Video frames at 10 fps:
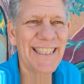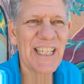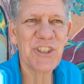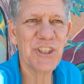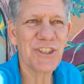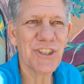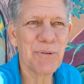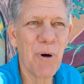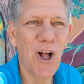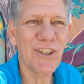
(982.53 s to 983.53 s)
That's just a
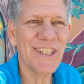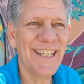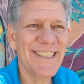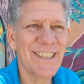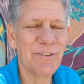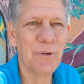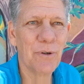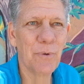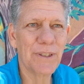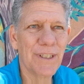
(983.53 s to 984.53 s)
small taste
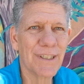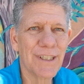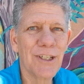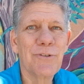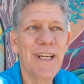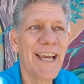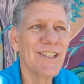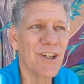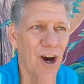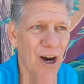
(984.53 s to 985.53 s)
of what the country
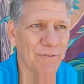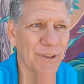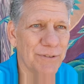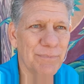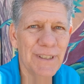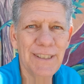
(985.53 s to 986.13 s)
has to offer.